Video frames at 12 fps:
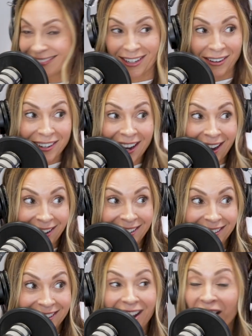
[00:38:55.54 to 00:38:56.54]
Okay.
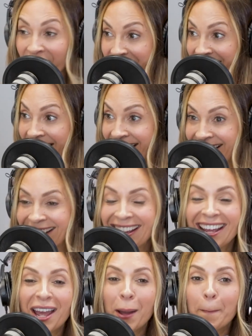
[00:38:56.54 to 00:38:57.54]
Okay.
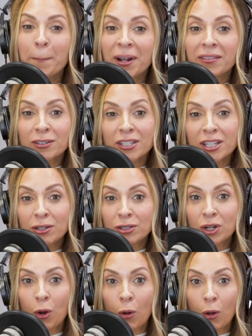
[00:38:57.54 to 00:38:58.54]
But there's a
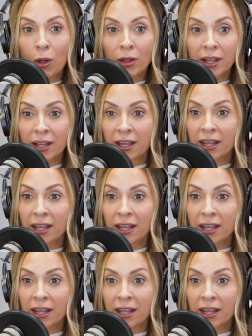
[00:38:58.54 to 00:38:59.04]
huge hole.